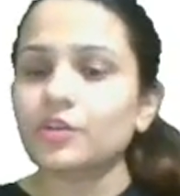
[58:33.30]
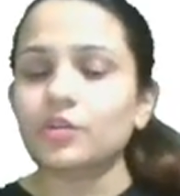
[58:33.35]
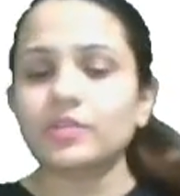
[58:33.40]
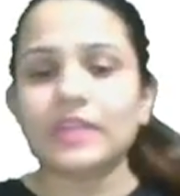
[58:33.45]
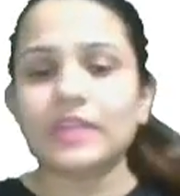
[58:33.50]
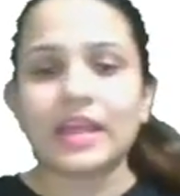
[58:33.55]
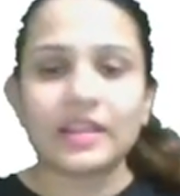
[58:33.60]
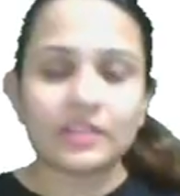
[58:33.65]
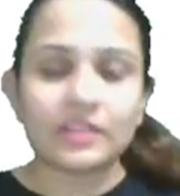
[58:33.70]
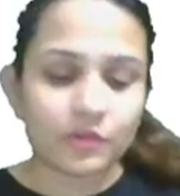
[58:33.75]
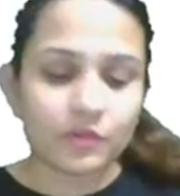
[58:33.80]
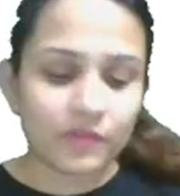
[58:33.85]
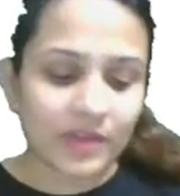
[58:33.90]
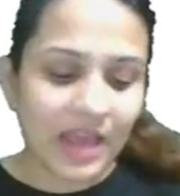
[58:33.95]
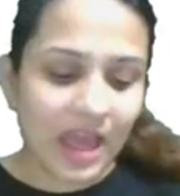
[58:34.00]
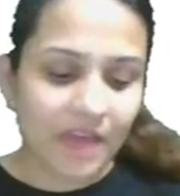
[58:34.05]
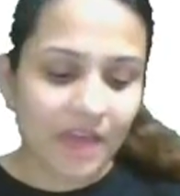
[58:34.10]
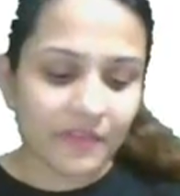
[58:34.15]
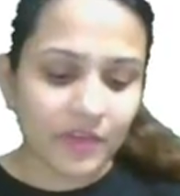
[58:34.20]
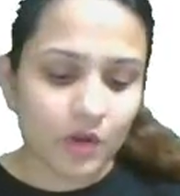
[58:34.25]
then you will
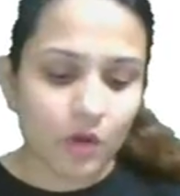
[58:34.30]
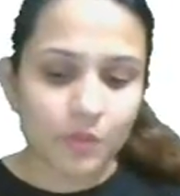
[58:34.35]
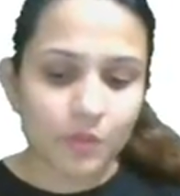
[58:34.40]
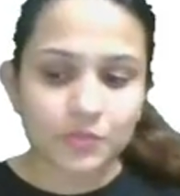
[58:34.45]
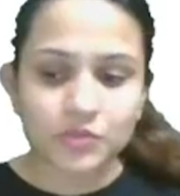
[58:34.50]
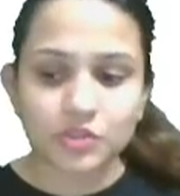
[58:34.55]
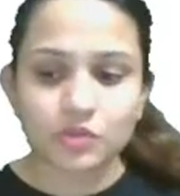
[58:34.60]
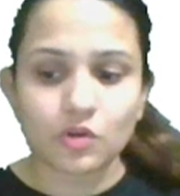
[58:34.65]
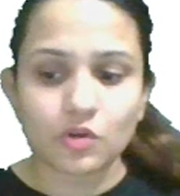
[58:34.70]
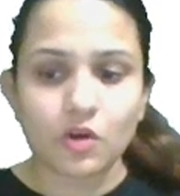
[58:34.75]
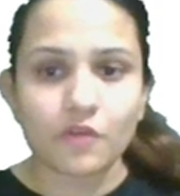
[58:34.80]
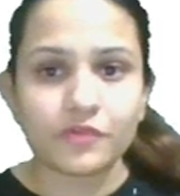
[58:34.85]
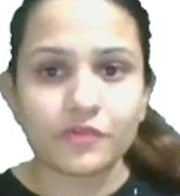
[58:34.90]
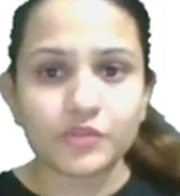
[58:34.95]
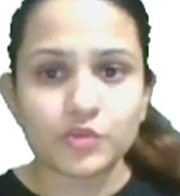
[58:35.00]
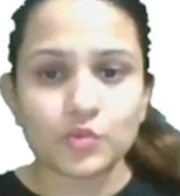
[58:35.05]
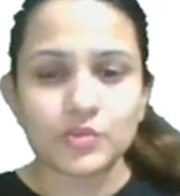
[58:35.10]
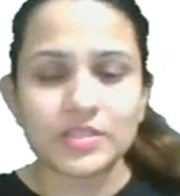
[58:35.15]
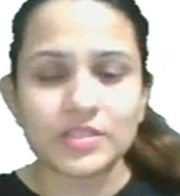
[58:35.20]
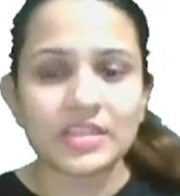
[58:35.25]
have an option of
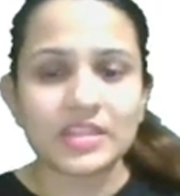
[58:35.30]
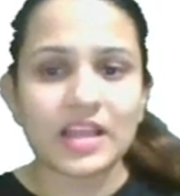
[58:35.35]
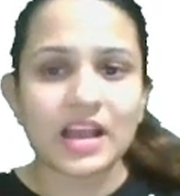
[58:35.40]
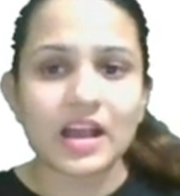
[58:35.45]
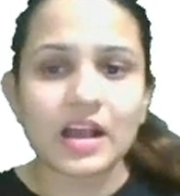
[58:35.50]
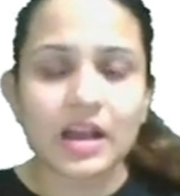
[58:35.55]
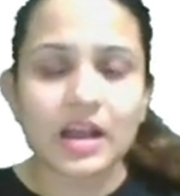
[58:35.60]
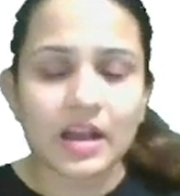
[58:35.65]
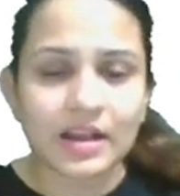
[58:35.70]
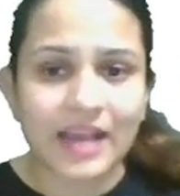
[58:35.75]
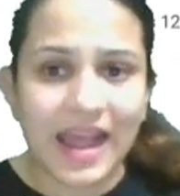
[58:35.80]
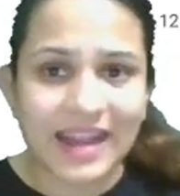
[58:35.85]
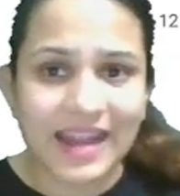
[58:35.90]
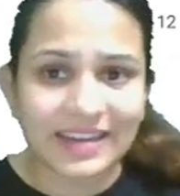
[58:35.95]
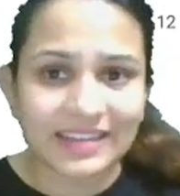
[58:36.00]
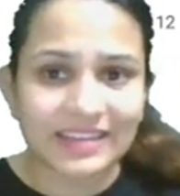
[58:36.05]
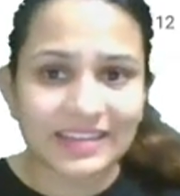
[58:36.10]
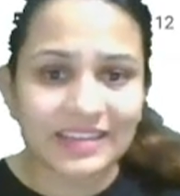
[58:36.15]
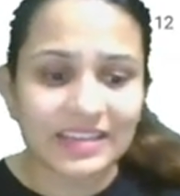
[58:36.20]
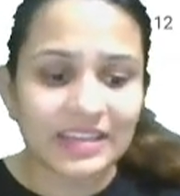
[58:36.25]
choosing the
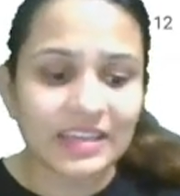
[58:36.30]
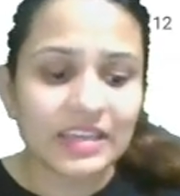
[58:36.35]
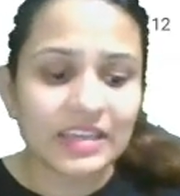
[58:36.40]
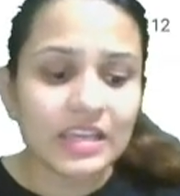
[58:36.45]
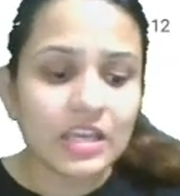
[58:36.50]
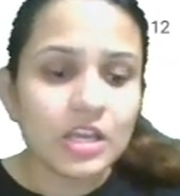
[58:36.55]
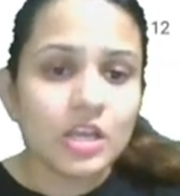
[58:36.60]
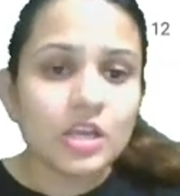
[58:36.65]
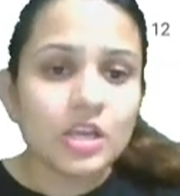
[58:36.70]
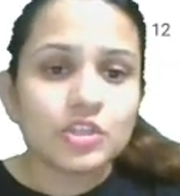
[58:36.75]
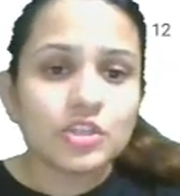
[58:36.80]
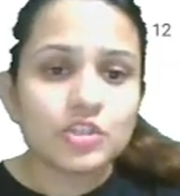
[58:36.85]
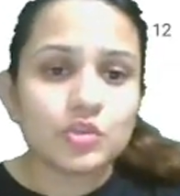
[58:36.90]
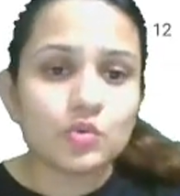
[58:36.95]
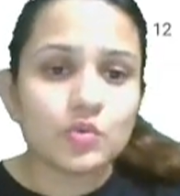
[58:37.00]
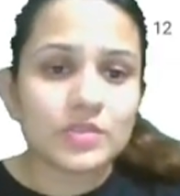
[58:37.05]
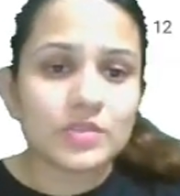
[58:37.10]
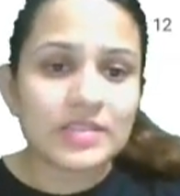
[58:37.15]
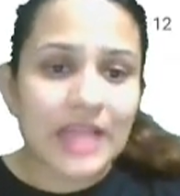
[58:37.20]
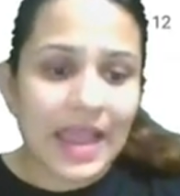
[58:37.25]
category.
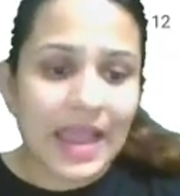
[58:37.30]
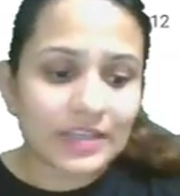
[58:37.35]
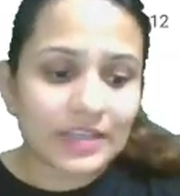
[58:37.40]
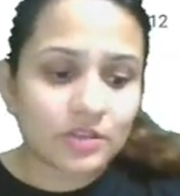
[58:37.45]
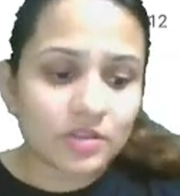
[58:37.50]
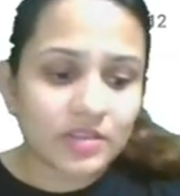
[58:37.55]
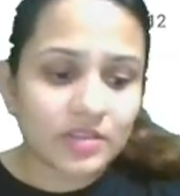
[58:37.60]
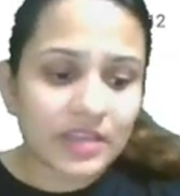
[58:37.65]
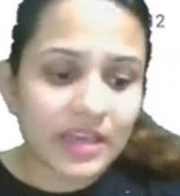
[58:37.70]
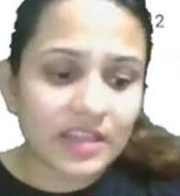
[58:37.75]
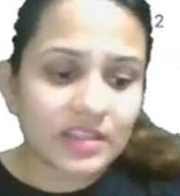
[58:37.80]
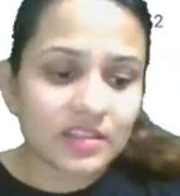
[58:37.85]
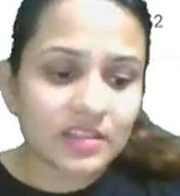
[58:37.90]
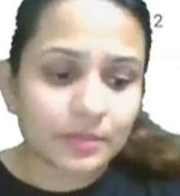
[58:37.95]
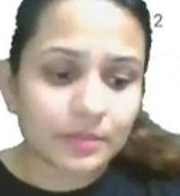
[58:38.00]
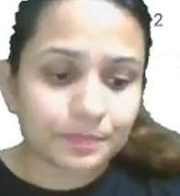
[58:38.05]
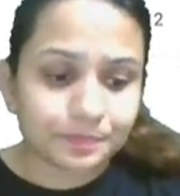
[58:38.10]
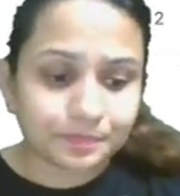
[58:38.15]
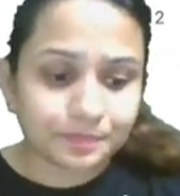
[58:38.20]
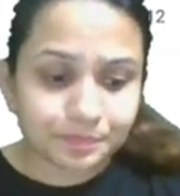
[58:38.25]
Choose 9 to
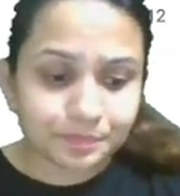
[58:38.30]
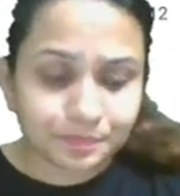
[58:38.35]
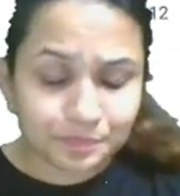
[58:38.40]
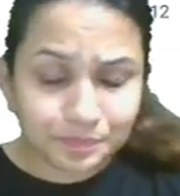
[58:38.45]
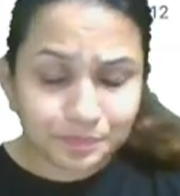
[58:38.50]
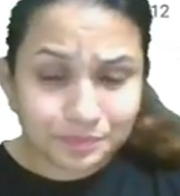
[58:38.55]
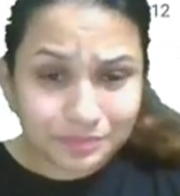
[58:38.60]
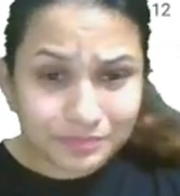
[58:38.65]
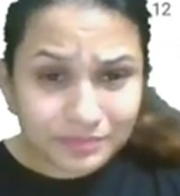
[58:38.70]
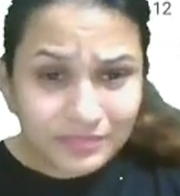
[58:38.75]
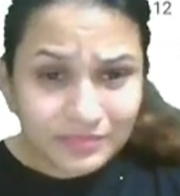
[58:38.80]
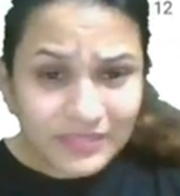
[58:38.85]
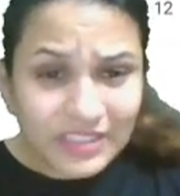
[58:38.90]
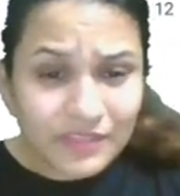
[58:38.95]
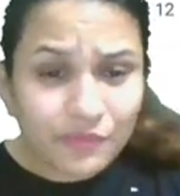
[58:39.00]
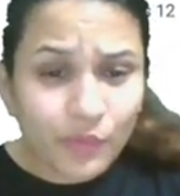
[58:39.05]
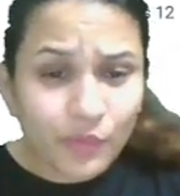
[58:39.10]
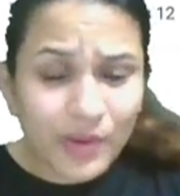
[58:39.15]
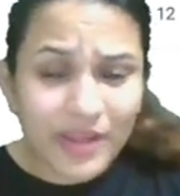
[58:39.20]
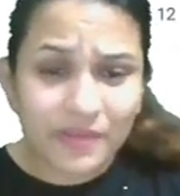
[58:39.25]
10th,
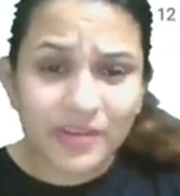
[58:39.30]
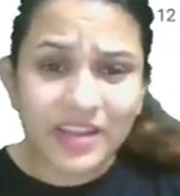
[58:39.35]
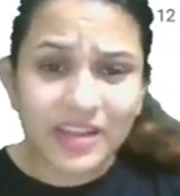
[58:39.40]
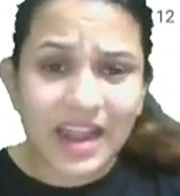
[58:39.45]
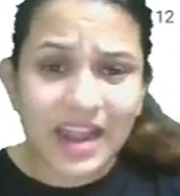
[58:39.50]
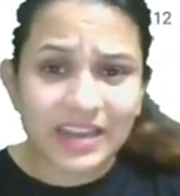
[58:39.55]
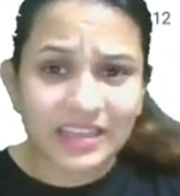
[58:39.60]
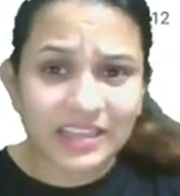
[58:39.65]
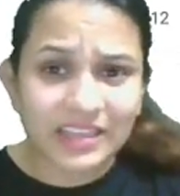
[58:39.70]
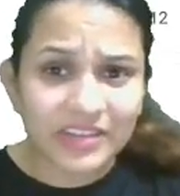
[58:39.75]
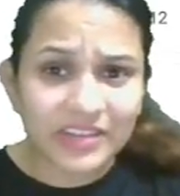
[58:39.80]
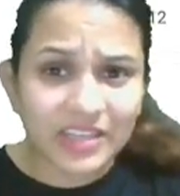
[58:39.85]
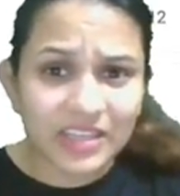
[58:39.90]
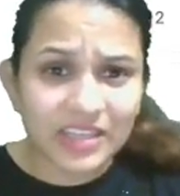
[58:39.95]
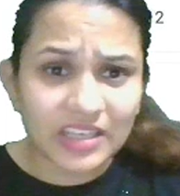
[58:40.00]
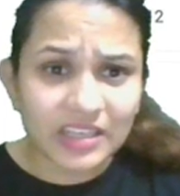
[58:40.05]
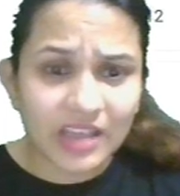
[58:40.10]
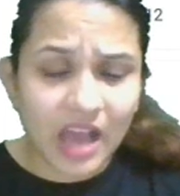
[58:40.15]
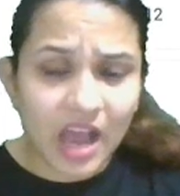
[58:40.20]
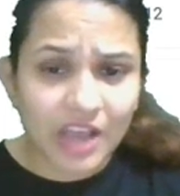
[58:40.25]
whatever
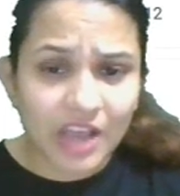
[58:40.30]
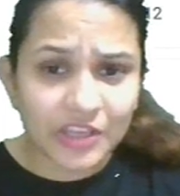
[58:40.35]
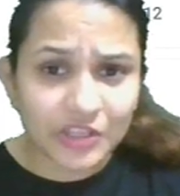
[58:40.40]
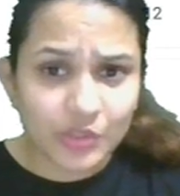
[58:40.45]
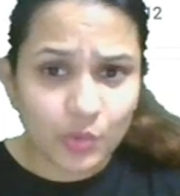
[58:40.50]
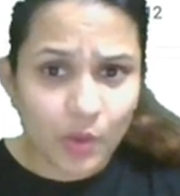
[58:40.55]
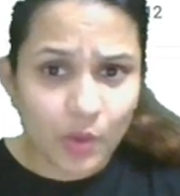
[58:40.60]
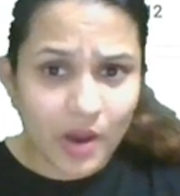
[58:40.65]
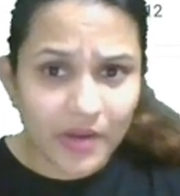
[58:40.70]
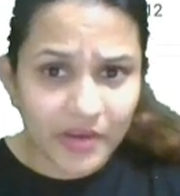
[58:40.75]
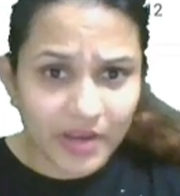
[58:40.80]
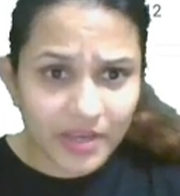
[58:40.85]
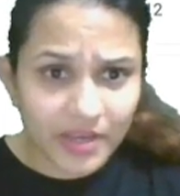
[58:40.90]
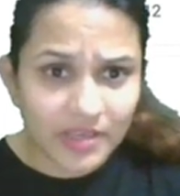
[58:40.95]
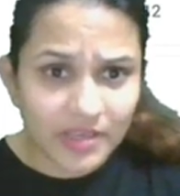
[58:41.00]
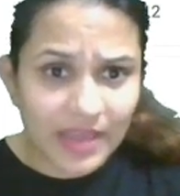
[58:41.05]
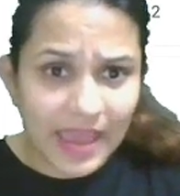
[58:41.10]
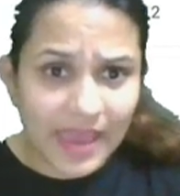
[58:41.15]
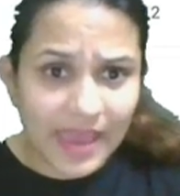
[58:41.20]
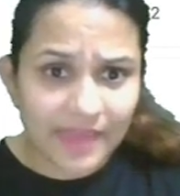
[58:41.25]
category you are
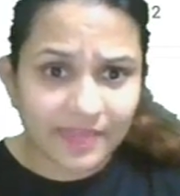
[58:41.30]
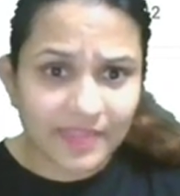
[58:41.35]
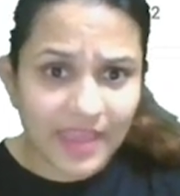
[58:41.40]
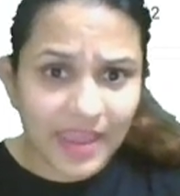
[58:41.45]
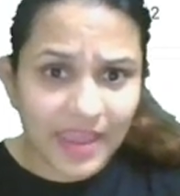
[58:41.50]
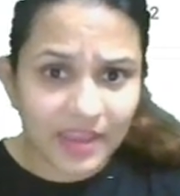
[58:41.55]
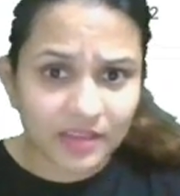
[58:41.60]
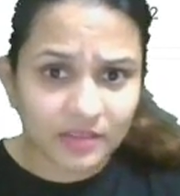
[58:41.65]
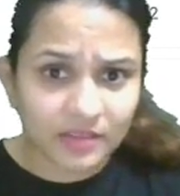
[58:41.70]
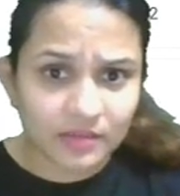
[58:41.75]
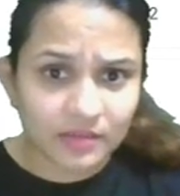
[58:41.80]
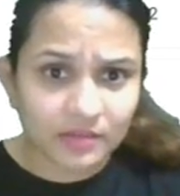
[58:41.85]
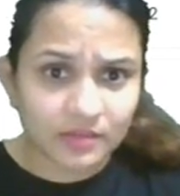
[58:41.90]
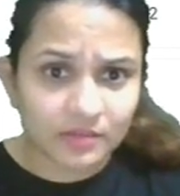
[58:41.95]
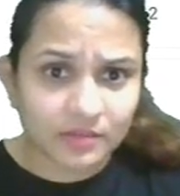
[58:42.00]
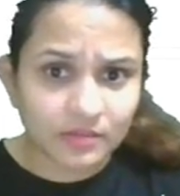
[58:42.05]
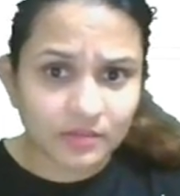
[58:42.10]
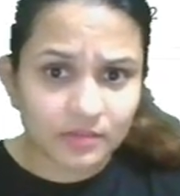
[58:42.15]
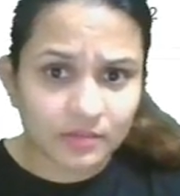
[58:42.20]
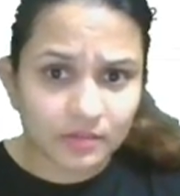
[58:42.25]
in, and
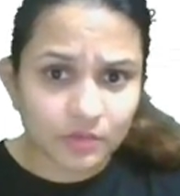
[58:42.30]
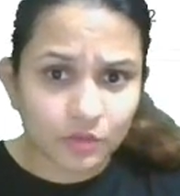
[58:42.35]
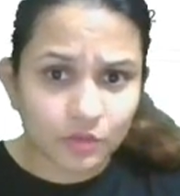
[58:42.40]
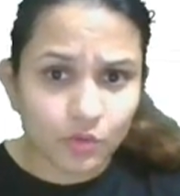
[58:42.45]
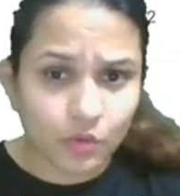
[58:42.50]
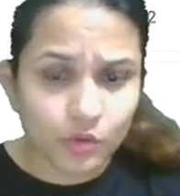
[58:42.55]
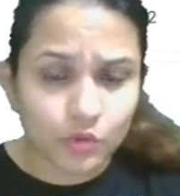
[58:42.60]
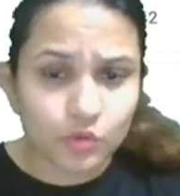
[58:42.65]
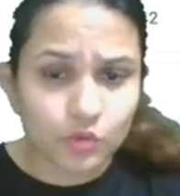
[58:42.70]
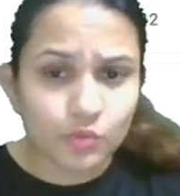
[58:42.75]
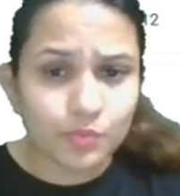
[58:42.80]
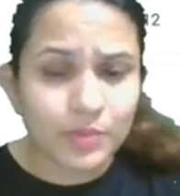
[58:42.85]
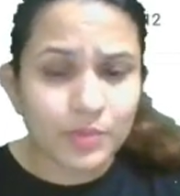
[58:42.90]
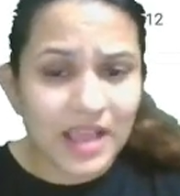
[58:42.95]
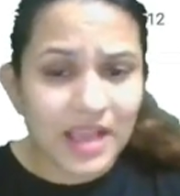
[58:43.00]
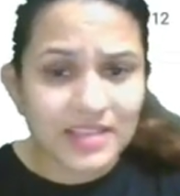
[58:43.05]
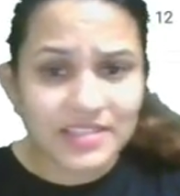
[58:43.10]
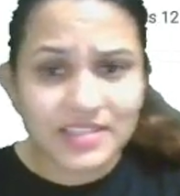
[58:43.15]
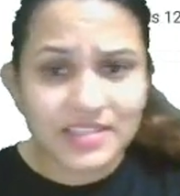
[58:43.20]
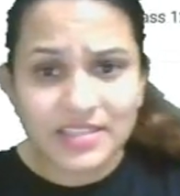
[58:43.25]
then go to
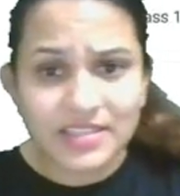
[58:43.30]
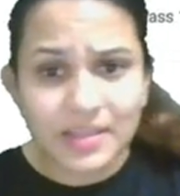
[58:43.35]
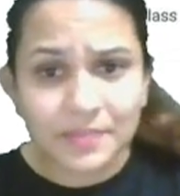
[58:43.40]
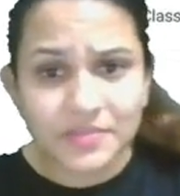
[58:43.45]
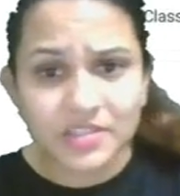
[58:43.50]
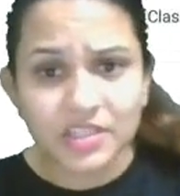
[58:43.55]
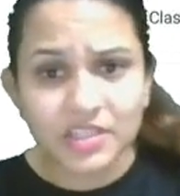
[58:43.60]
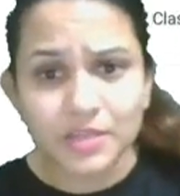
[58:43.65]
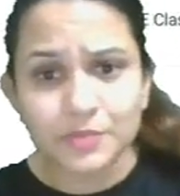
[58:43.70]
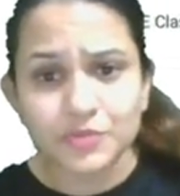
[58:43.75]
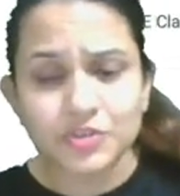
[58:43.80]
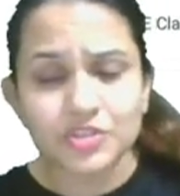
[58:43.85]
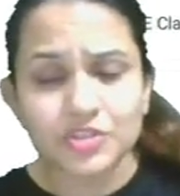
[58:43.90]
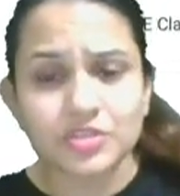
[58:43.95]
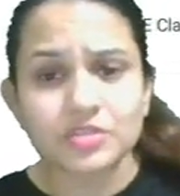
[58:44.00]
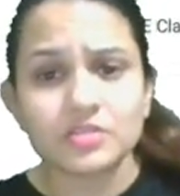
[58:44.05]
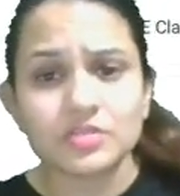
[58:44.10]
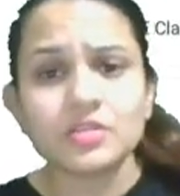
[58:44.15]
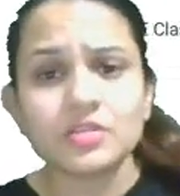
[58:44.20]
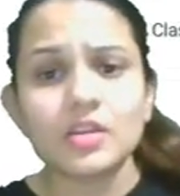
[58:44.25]
plus
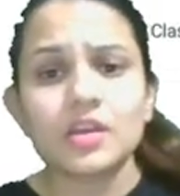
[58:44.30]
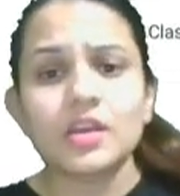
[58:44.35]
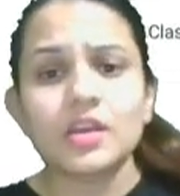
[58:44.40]
subscription